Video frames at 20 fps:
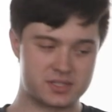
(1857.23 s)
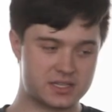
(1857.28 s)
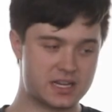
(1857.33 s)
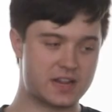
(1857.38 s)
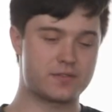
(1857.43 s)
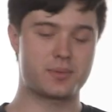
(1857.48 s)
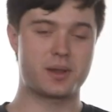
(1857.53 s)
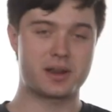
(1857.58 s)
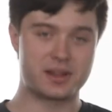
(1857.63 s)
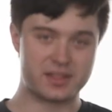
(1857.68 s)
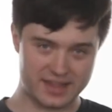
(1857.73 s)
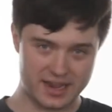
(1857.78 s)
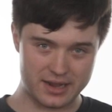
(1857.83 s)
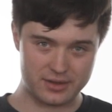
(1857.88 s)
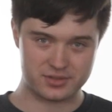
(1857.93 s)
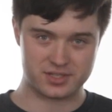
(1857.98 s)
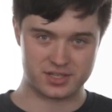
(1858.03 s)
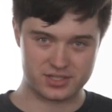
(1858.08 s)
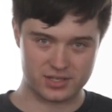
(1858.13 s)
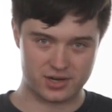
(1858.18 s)
save about
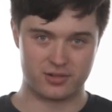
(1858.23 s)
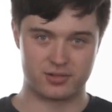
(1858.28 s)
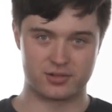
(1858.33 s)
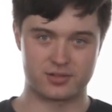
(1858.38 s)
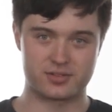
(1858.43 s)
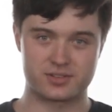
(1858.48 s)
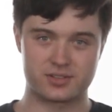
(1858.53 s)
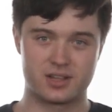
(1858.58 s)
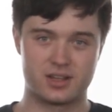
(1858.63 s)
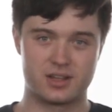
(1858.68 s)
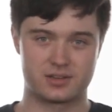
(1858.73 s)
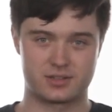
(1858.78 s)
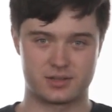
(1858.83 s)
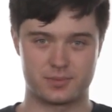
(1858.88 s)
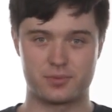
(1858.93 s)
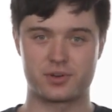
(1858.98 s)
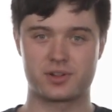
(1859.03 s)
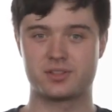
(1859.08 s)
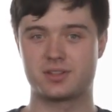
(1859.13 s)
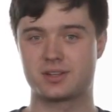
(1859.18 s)
$1,000 to
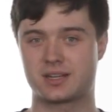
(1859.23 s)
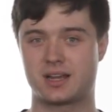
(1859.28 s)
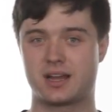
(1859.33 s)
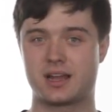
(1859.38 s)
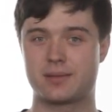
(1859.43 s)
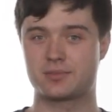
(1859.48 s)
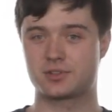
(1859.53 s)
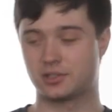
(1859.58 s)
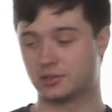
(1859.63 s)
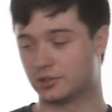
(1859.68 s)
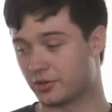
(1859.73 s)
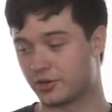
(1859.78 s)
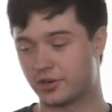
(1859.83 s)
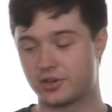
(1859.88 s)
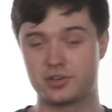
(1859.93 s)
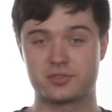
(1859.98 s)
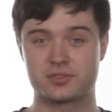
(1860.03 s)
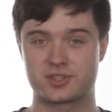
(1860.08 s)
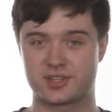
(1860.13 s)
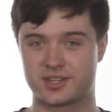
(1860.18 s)
put in the time to learn a
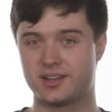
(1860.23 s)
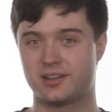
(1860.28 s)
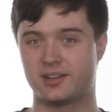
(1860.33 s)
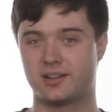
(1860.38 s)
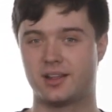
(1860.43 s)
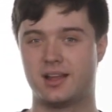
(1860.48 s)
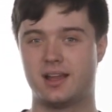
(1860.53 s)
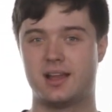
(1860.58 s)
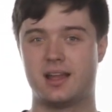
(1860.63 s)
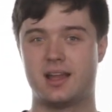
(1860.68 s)
new skill.